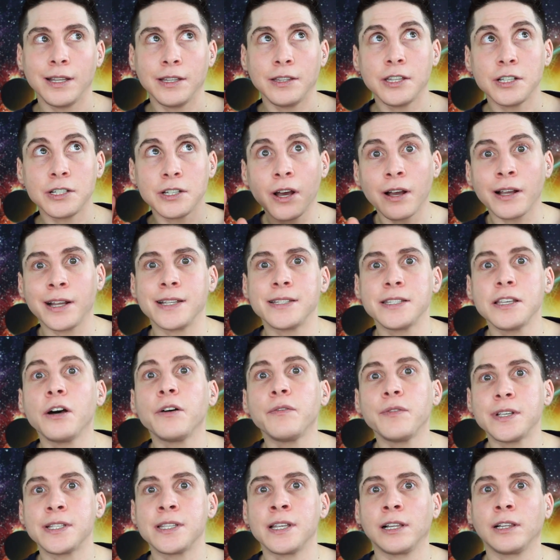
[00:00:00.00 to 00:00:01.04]
the tongue
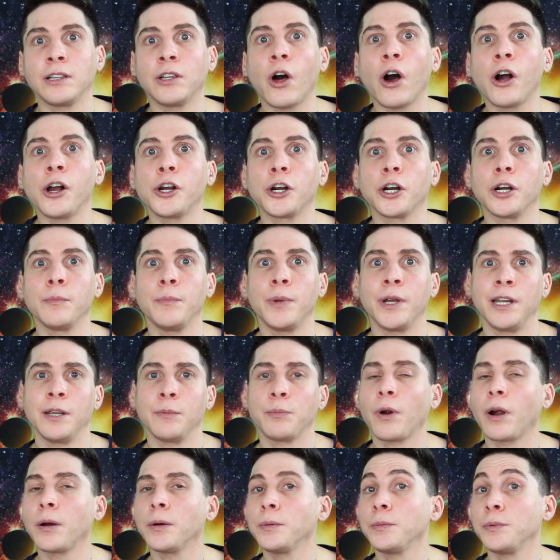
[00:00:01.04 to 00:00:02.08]
itself isn't longer, but
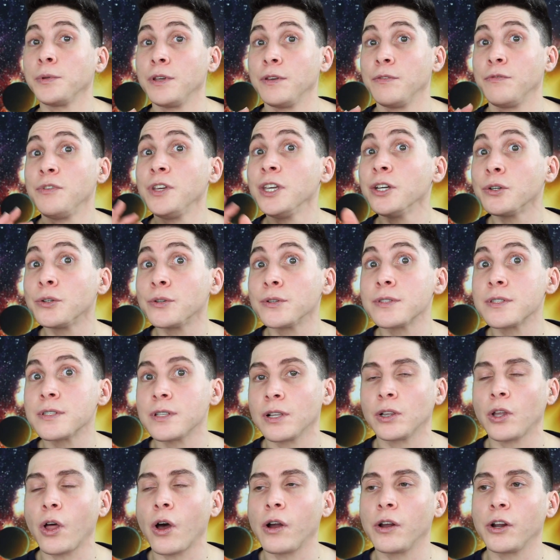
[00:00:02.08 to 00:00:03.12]
it probably
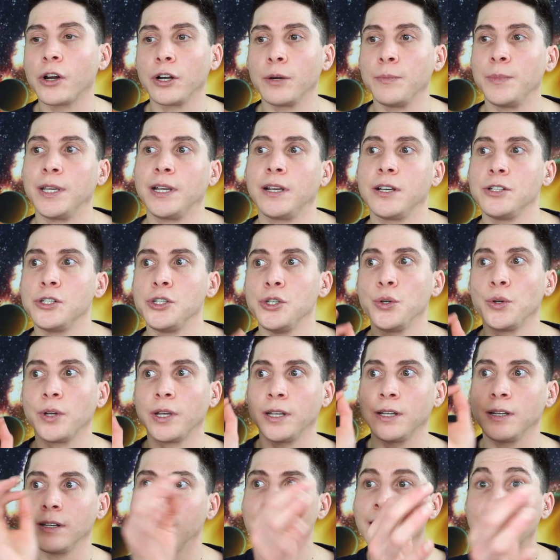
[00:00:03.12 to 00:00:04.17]
feels longer because you
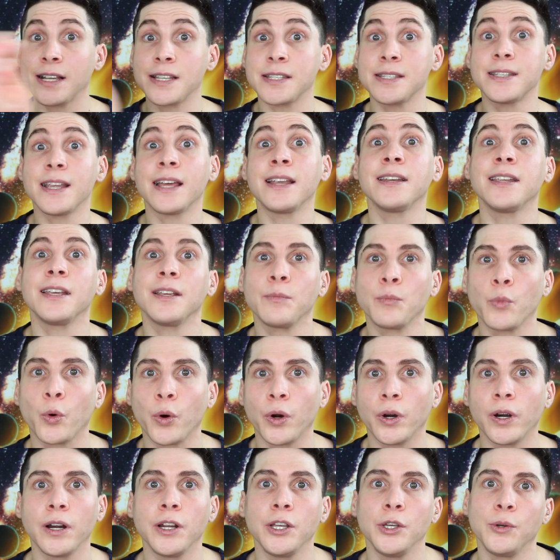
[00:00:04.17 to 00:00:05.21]
can extend it
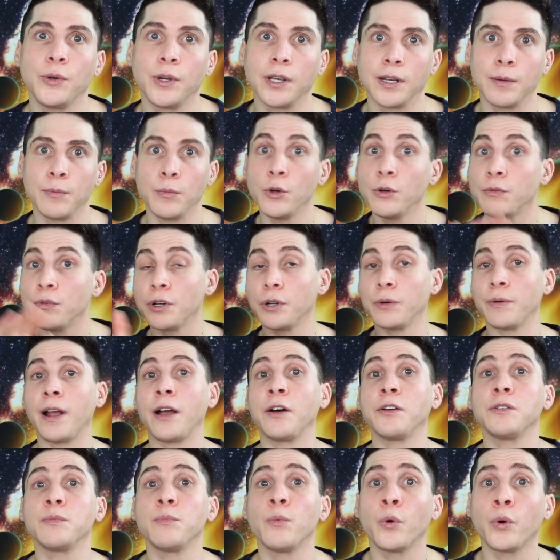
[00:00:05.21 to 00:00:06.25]
more, you can move it
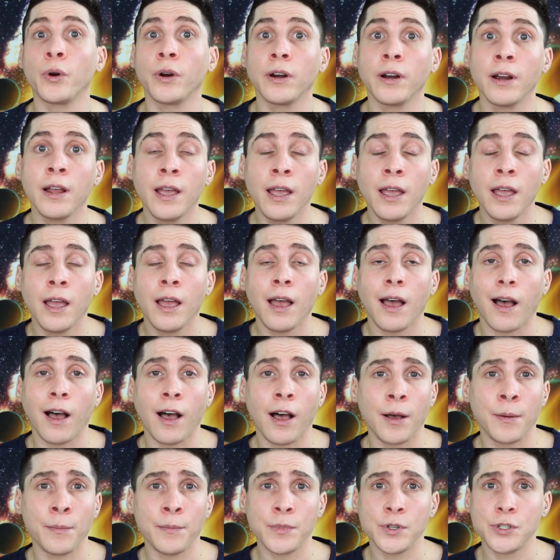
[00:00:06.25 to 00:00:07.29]
around more.
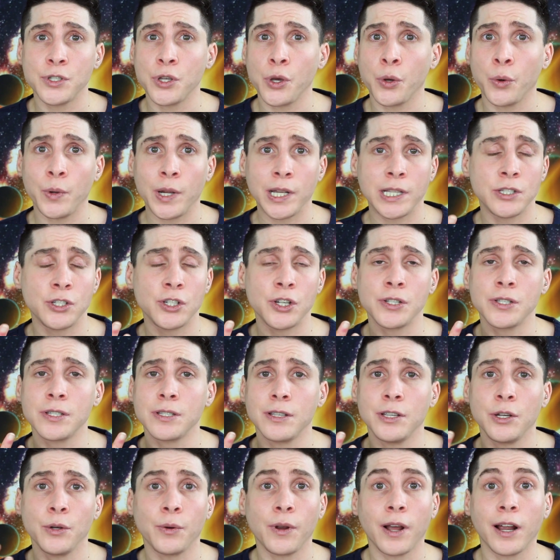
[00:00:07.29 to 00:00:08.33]
So it's
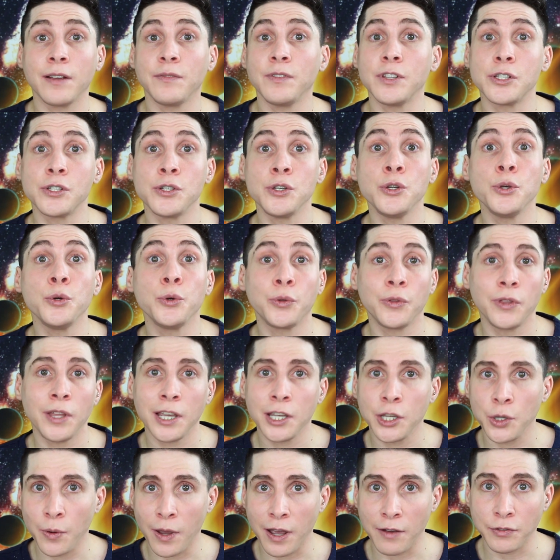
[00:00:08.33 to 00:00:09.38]
just, you know, kind of this new
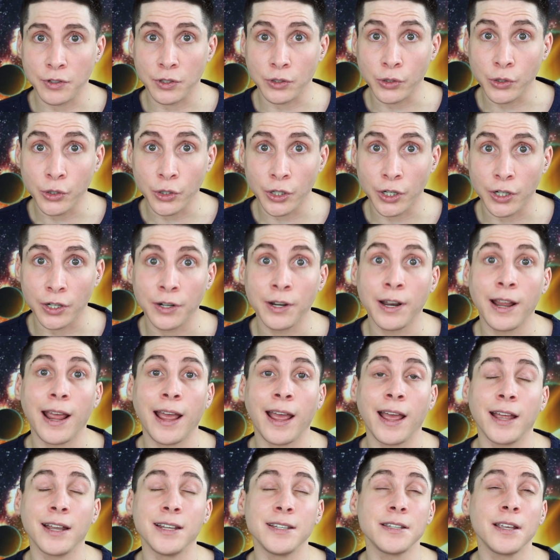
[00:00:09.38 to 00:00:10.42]
thing you have to learn,
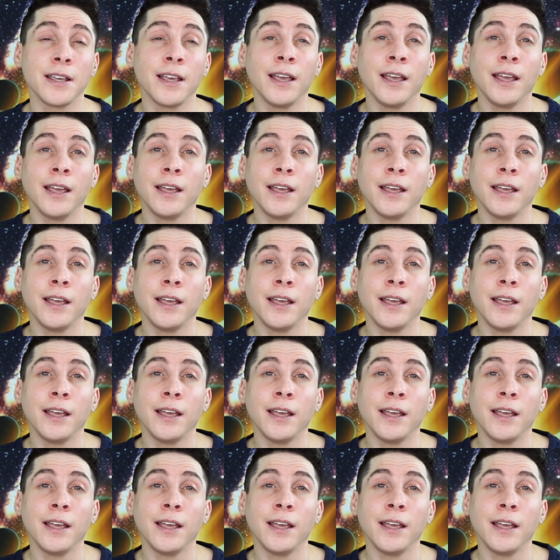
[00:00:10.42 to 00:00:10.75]
and